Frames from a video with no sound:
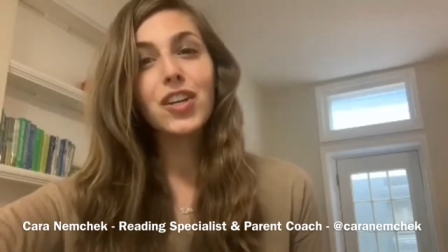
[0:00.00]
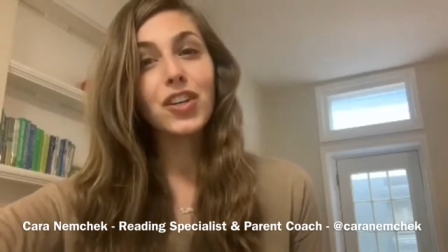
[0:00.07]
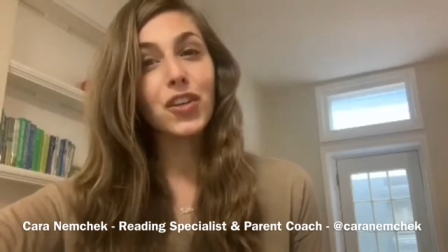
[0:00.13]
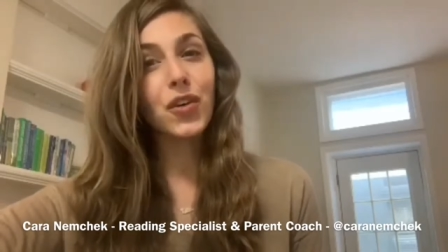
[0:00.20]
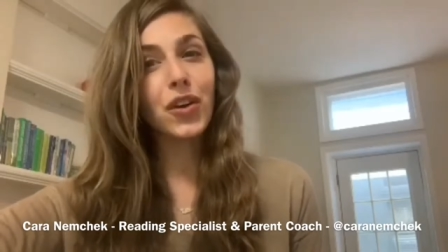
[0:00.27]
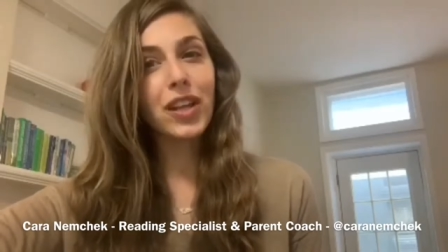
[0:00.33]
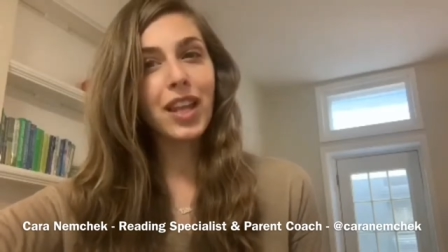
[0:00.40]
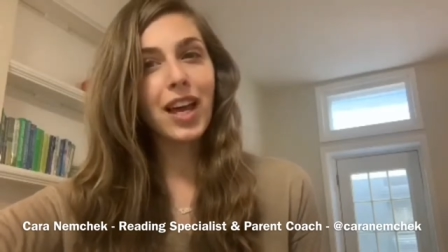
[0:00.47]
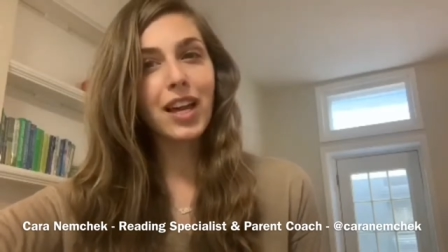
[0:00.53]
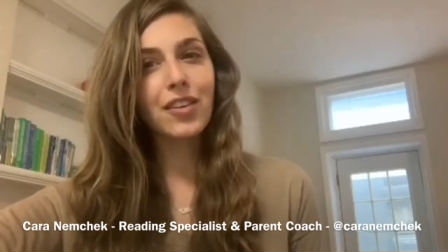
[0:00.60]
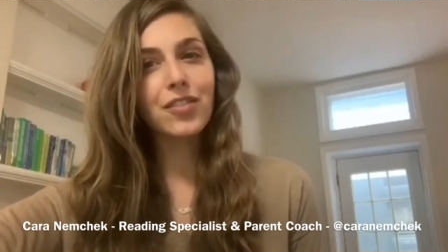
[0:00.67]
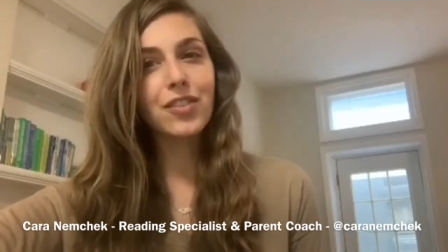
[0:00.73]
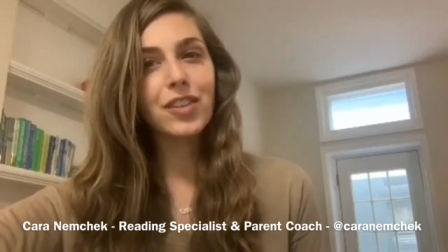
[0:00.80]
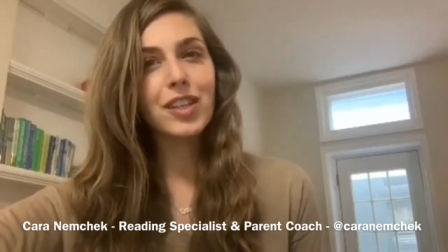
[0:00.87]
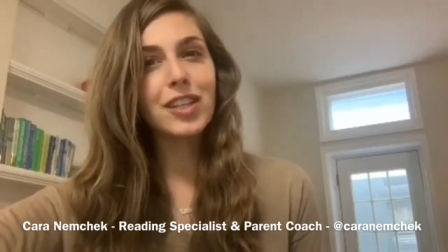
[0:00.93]
Your
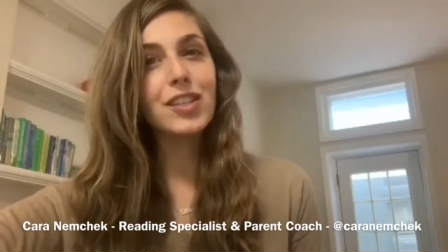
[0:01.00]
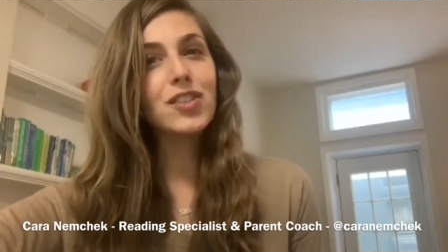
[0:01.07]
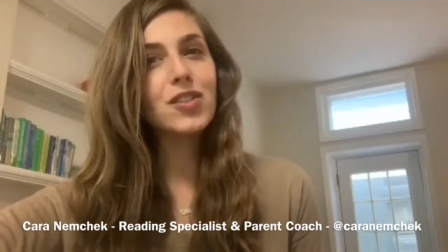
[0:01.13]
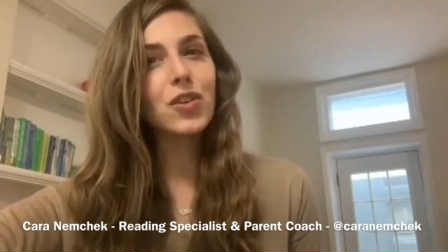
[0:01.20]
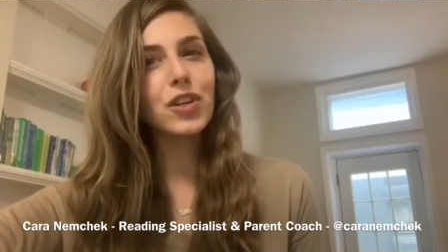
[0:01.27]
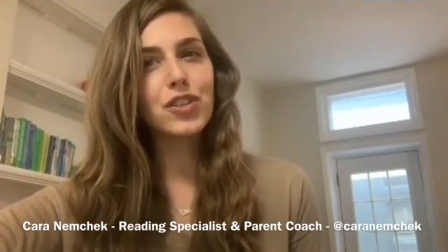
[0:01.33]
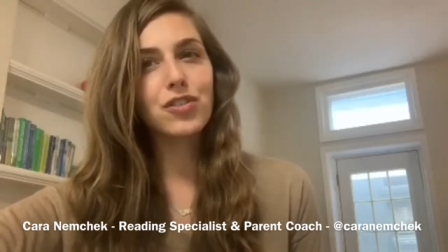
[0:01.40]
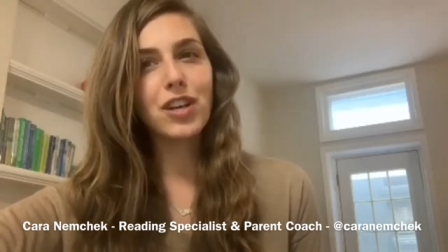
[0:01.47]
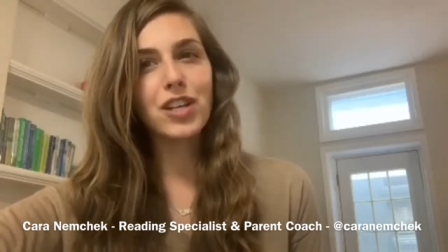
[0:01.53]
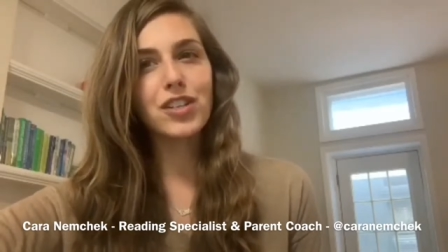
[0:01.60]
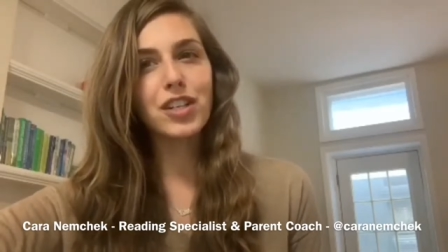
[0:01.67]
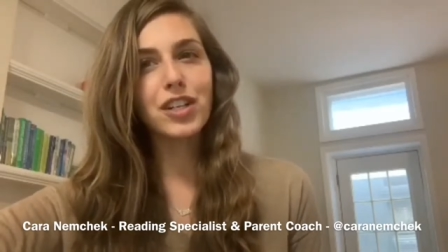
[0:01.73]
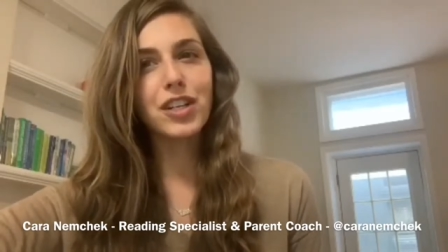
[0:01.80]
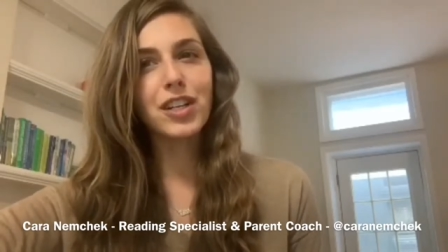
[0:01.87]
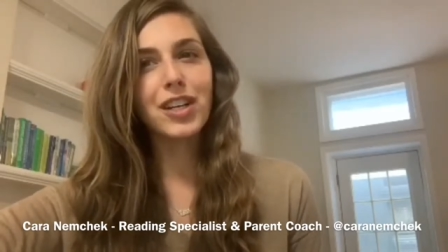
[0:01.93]
life is your
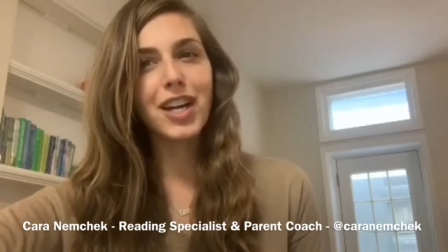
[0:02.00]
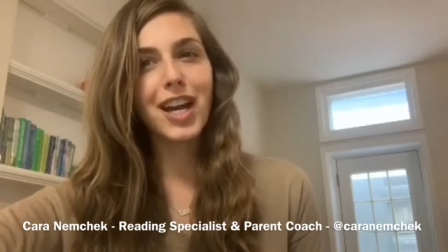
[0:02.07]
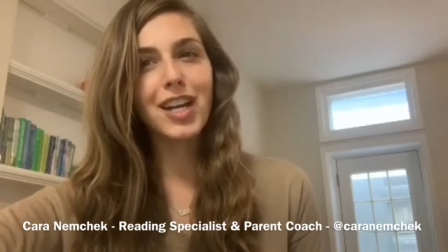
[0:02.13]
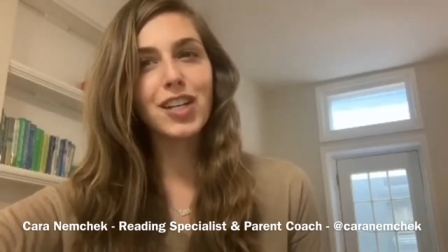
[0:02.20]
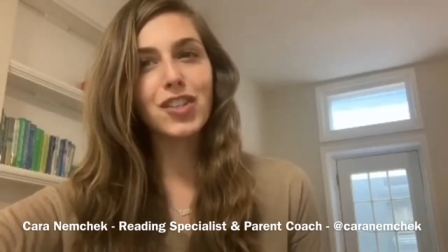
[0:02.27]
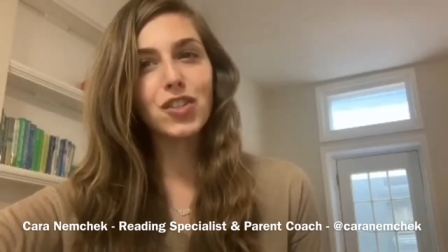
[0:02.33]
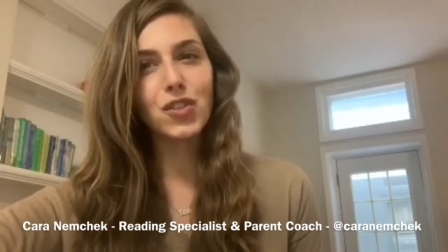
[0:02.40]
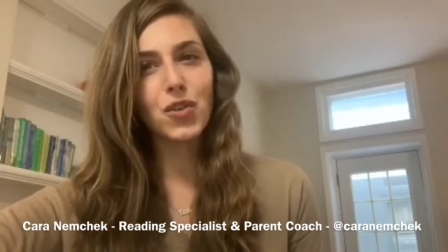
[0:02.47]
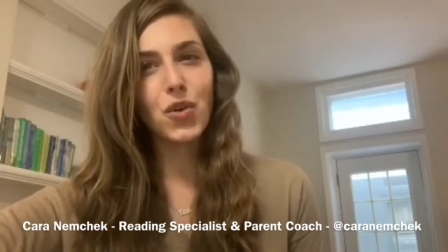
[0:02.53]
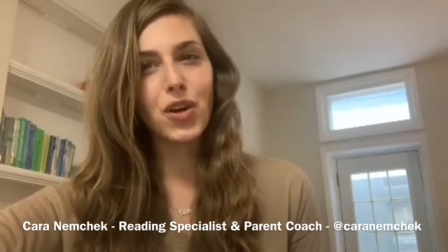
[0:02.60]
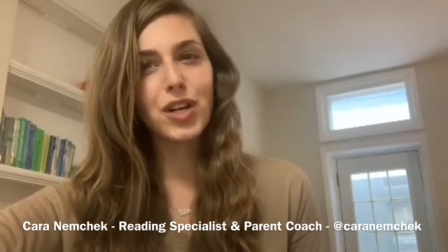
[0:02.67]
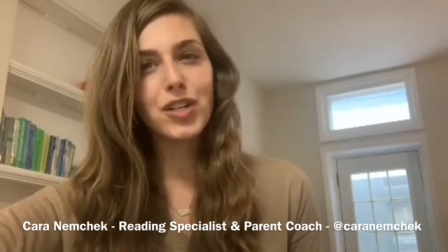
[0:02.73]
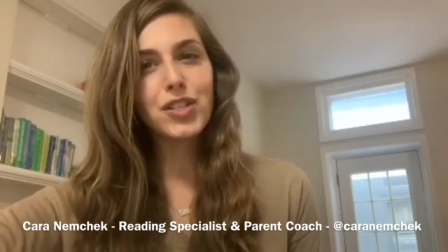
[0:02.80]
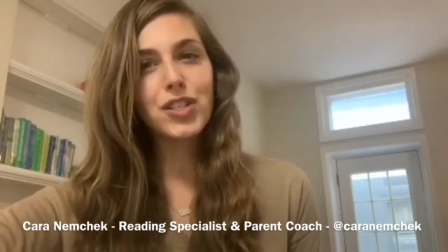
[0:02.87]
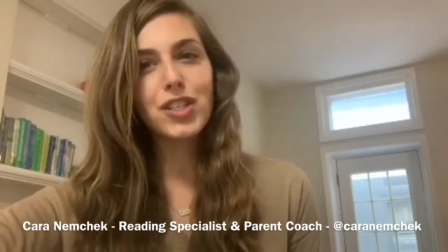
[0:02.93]
treasure, and it's
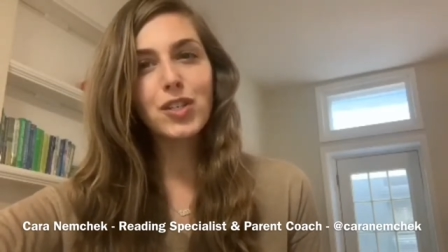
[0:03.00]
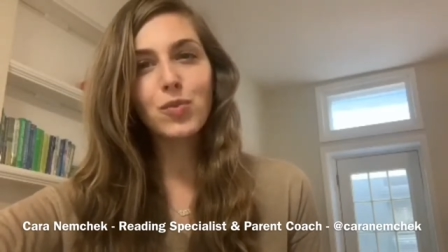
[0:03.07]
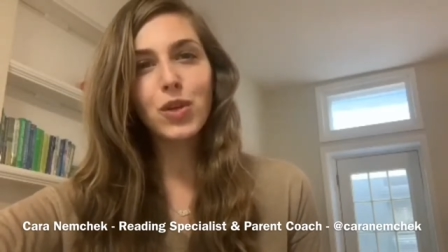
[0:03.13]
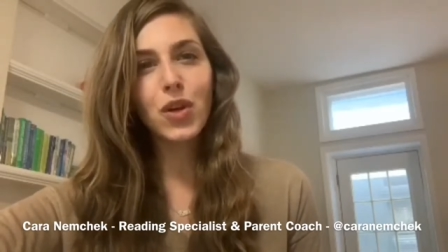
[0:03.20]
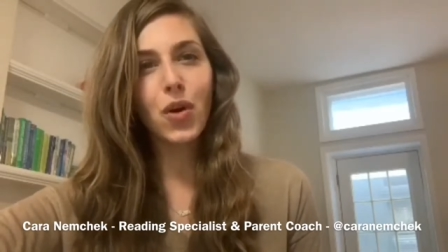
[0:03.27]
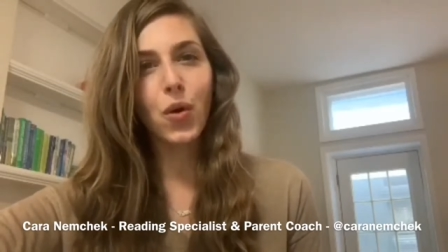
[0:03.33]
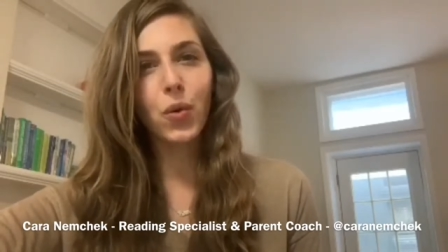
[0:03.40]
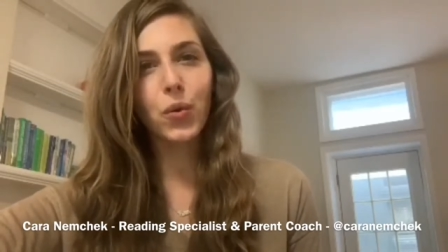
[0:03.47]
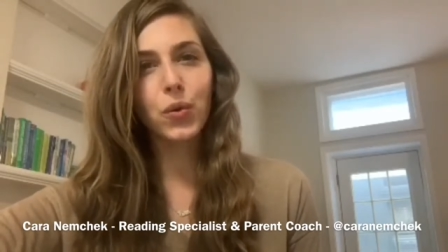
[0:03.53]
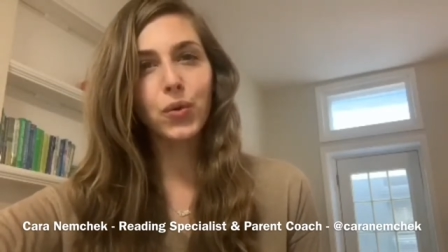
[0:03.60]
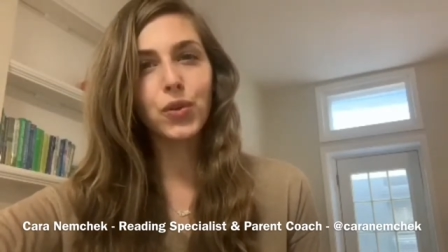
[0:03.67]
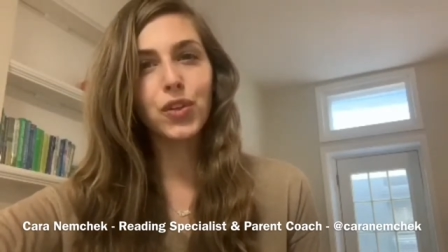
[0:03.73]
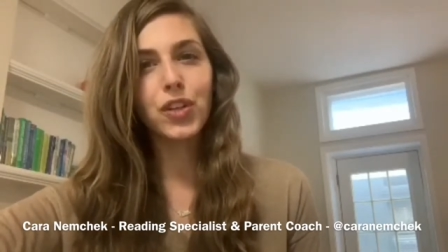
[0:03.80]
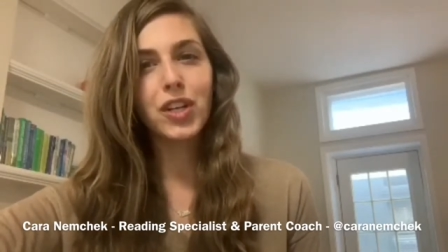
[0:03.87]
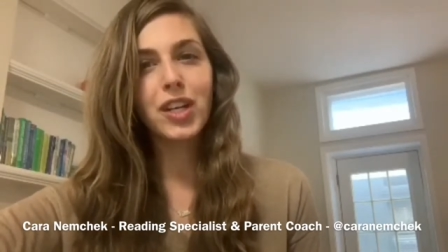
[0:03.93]
yours to behold.